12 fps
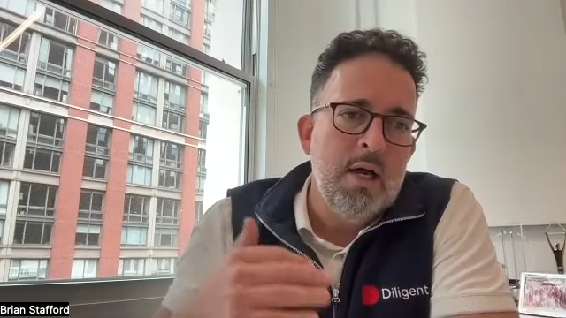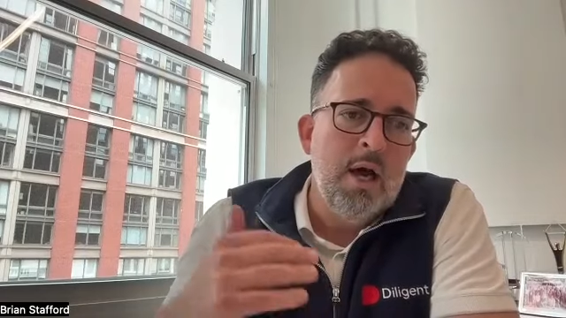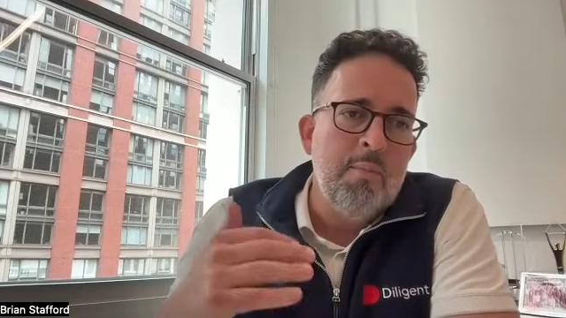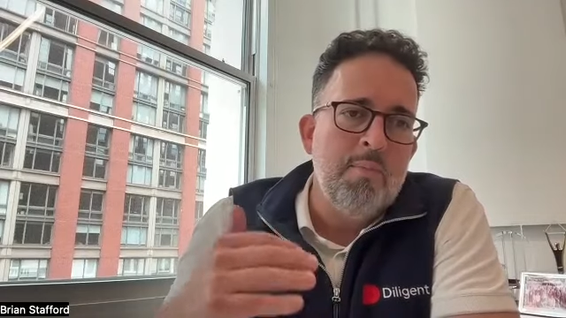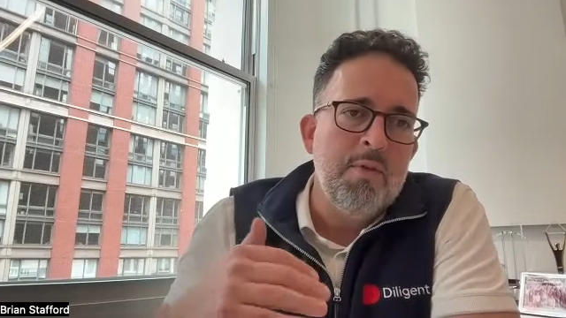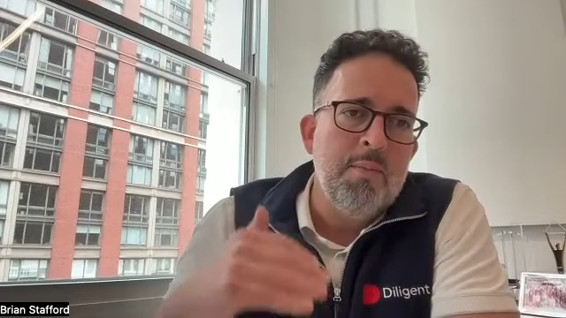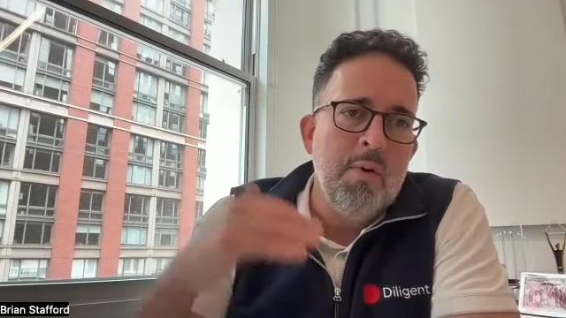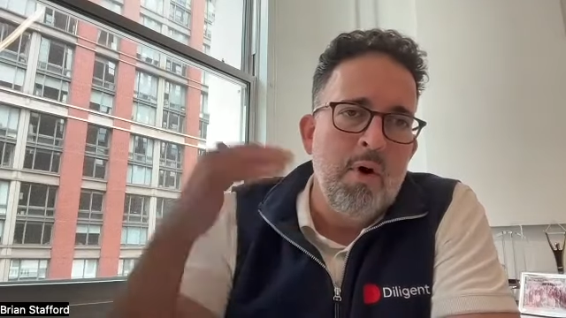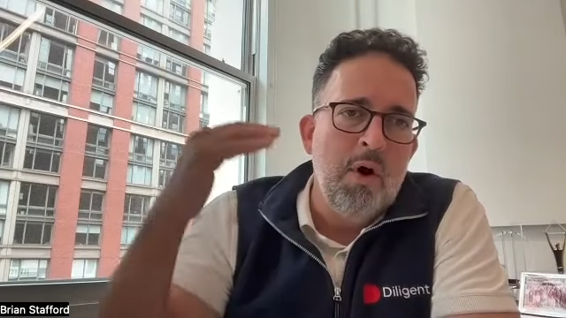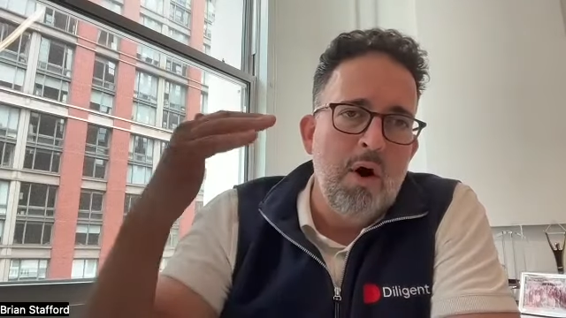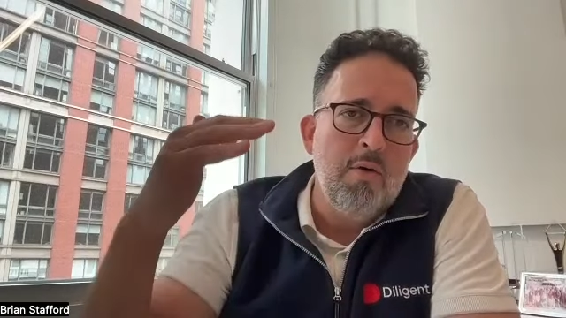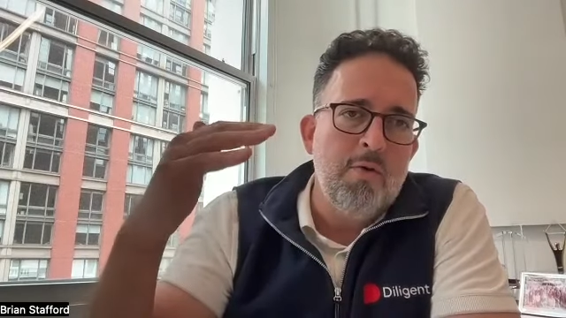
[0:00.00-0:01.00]
up the
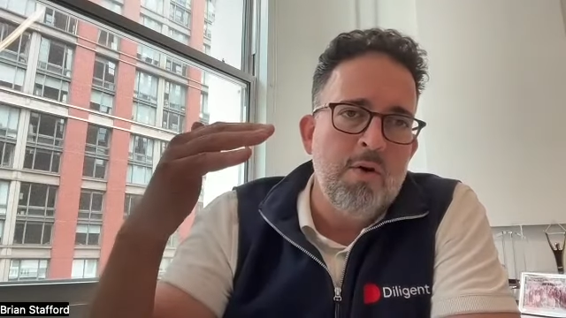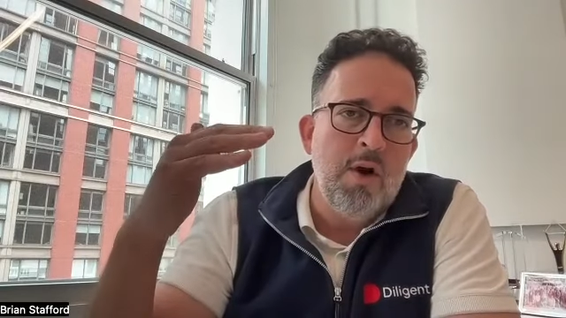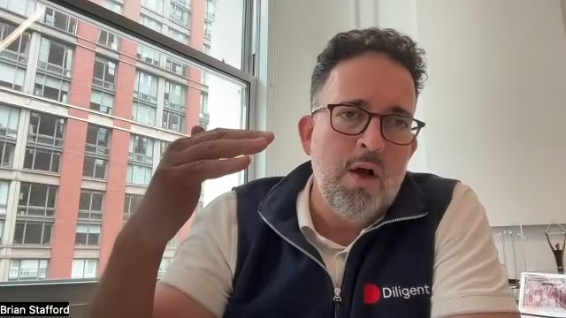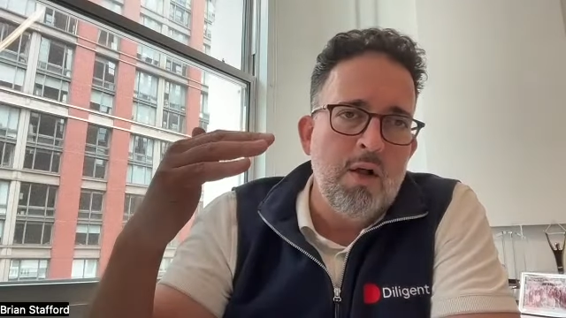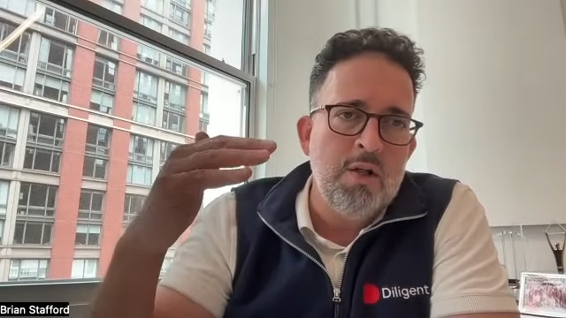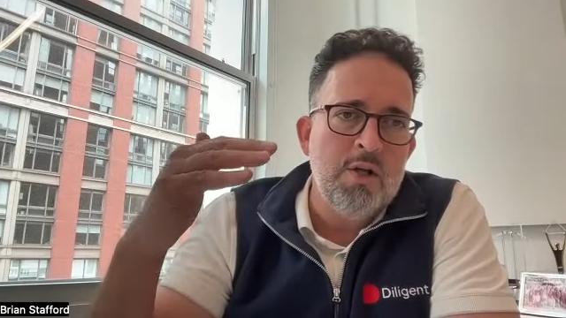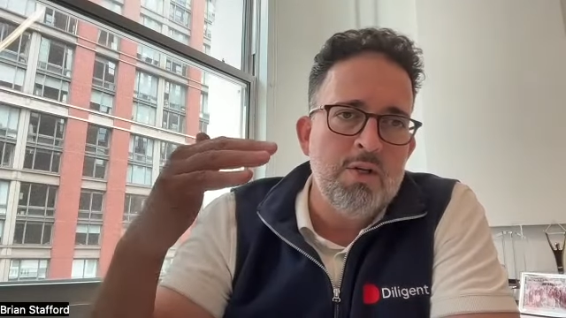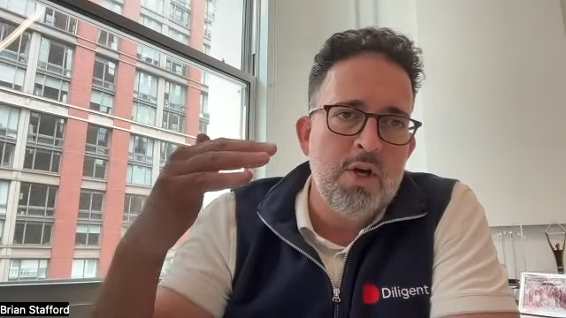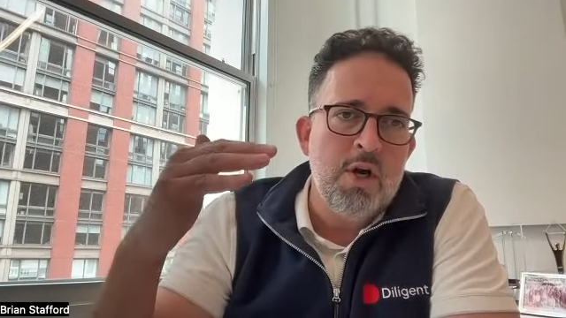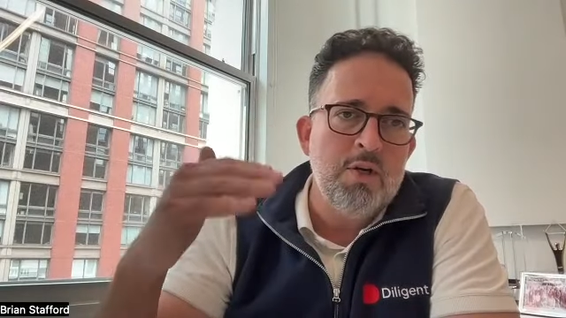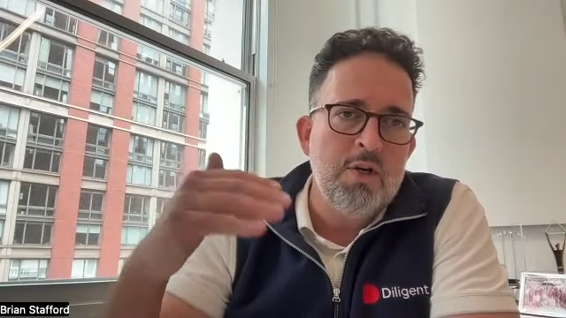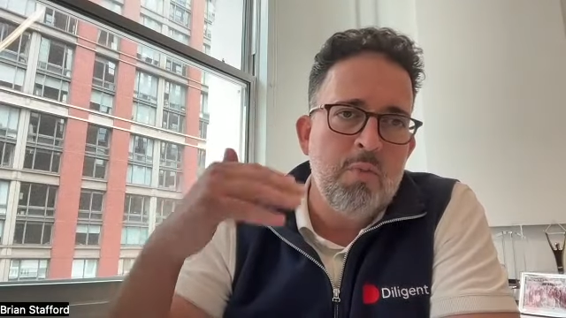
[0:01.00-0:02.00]
bar for knowledge
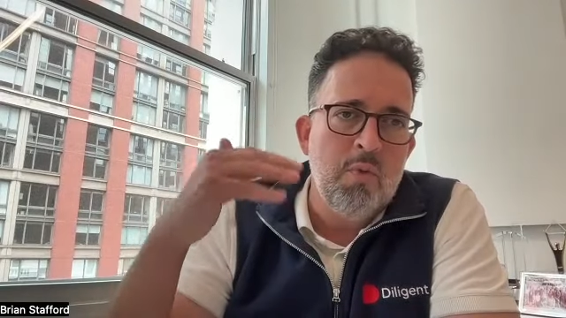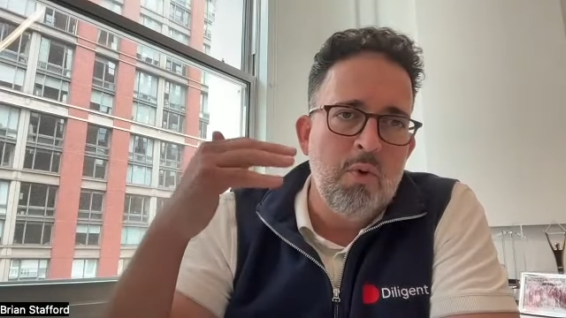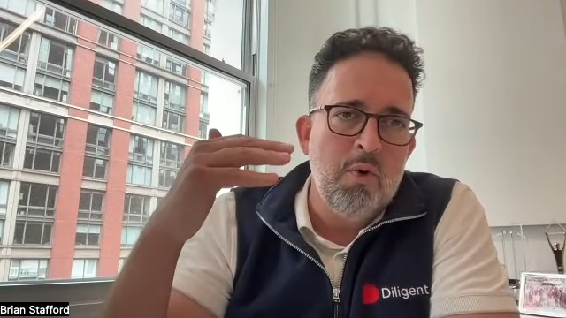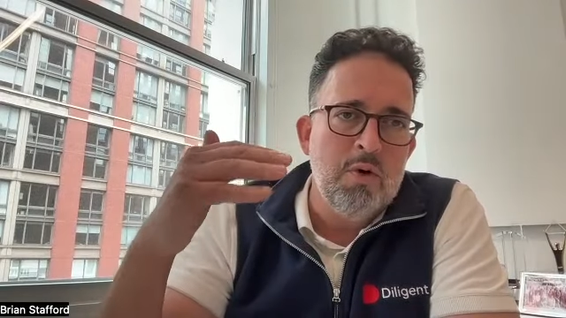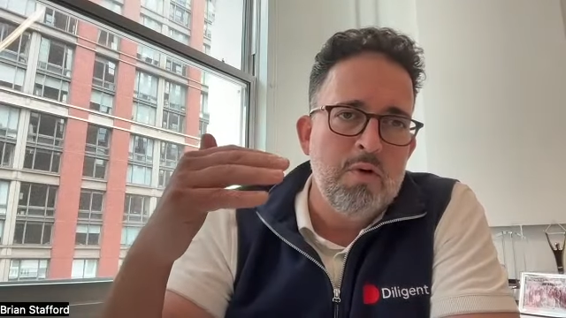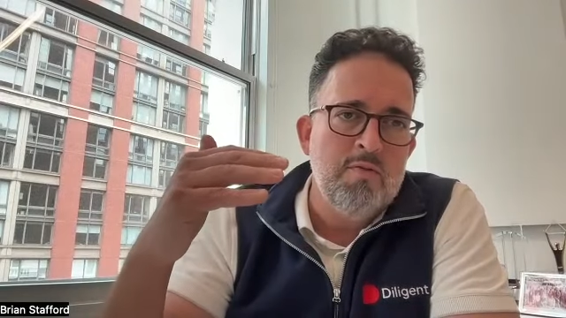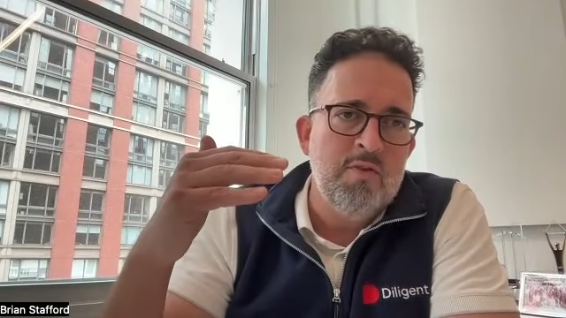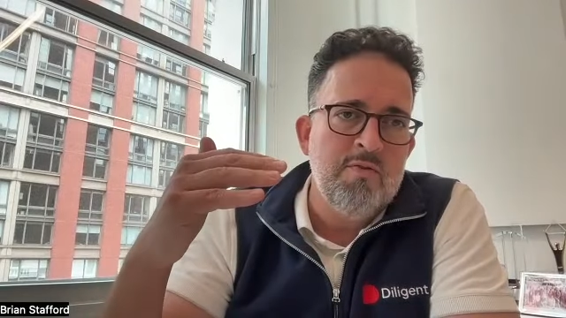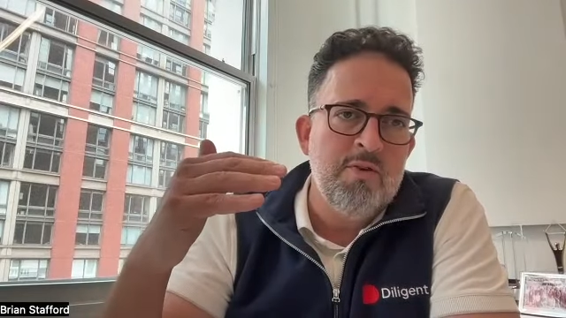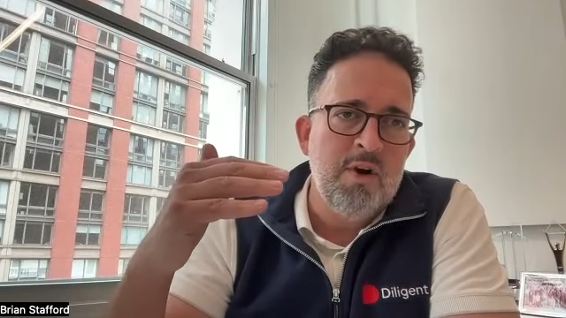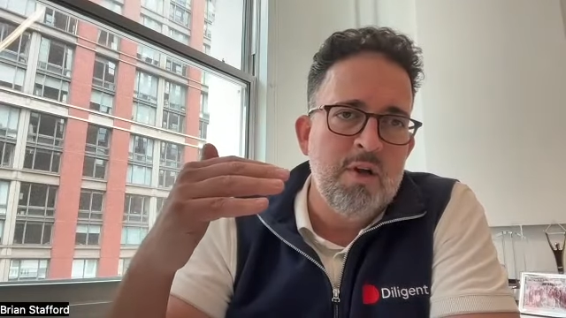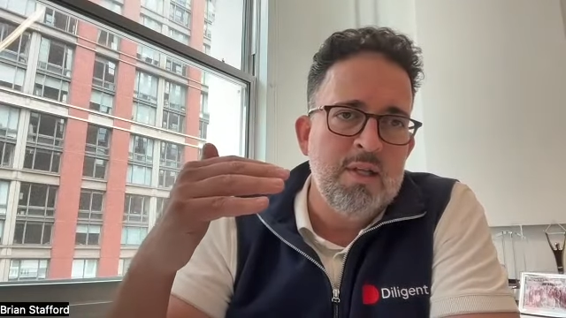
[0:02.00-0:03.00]
on your board of at
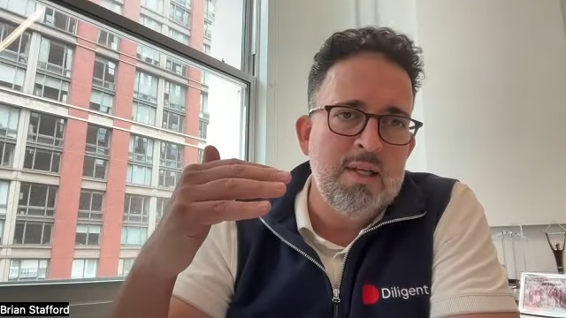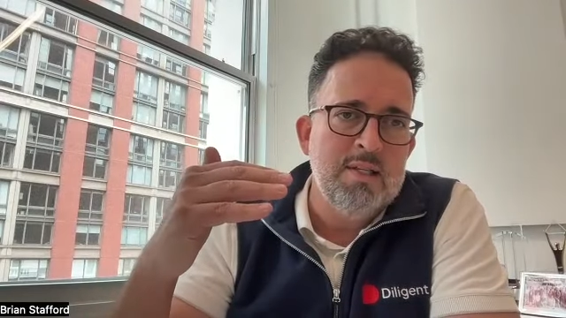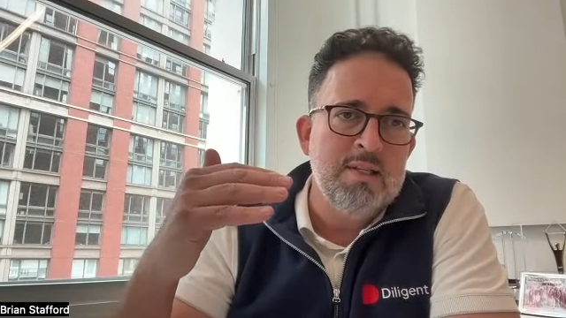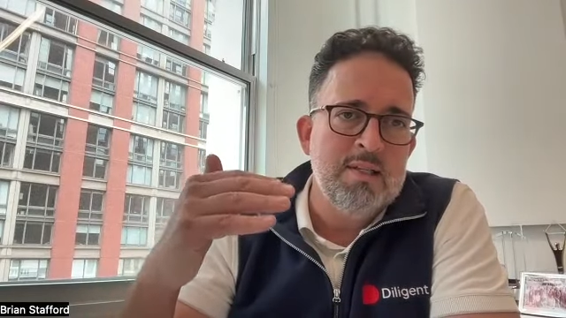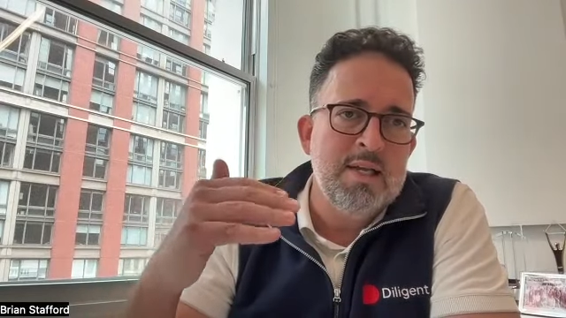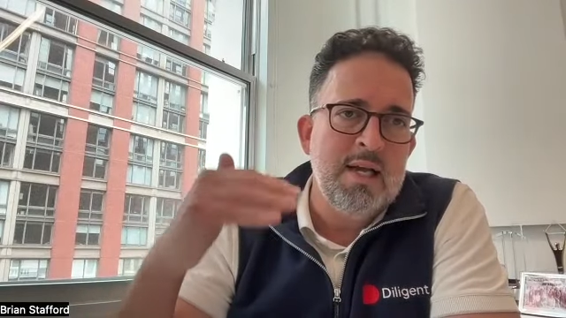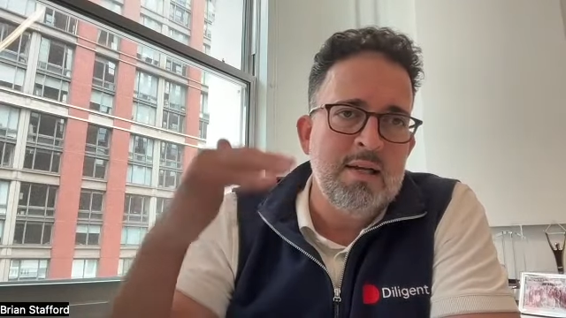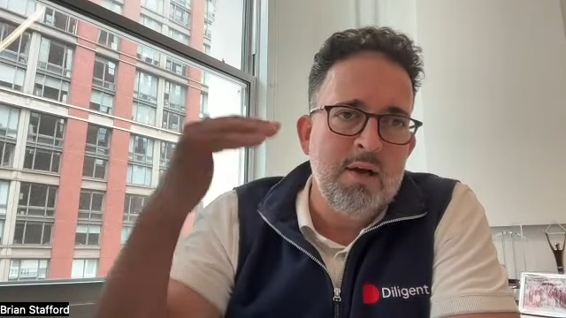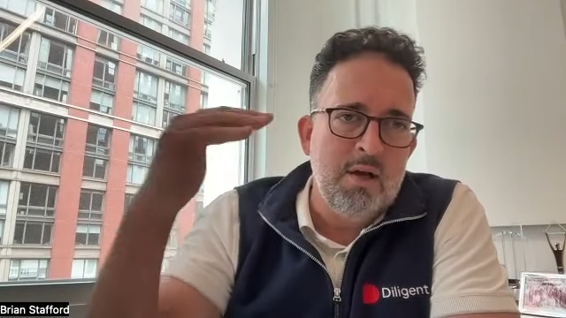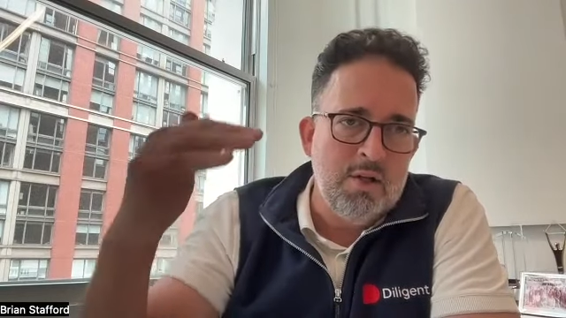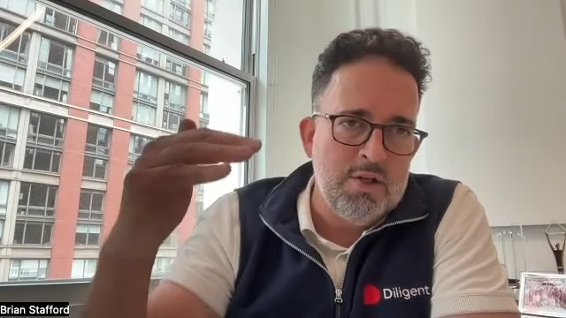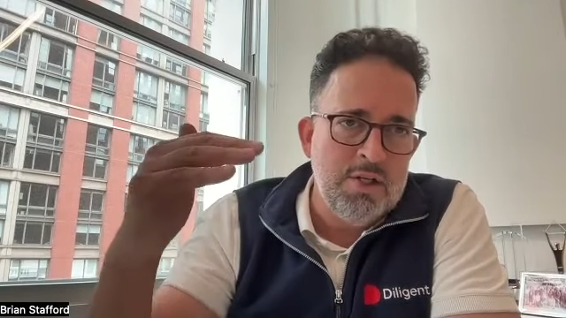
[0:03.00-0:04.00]
very least
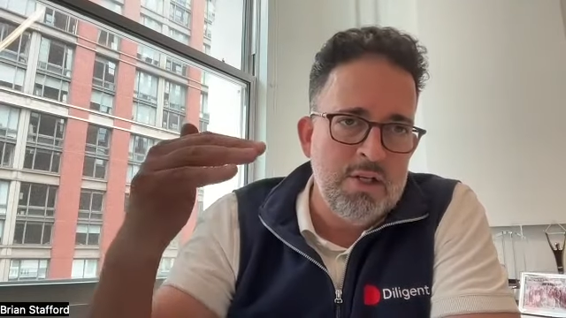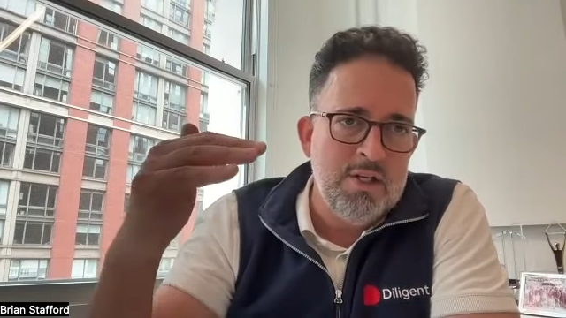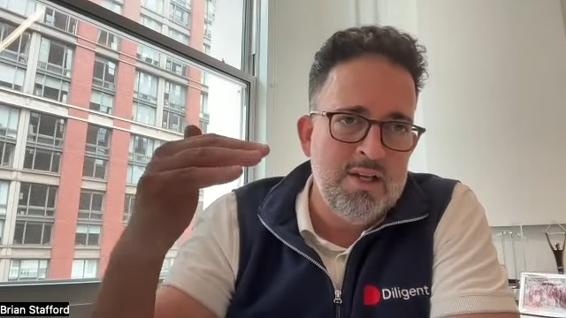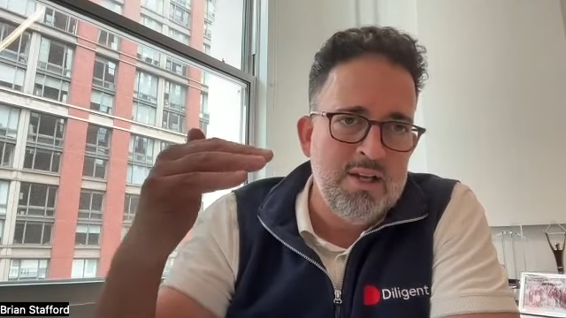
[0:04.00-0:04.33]
technology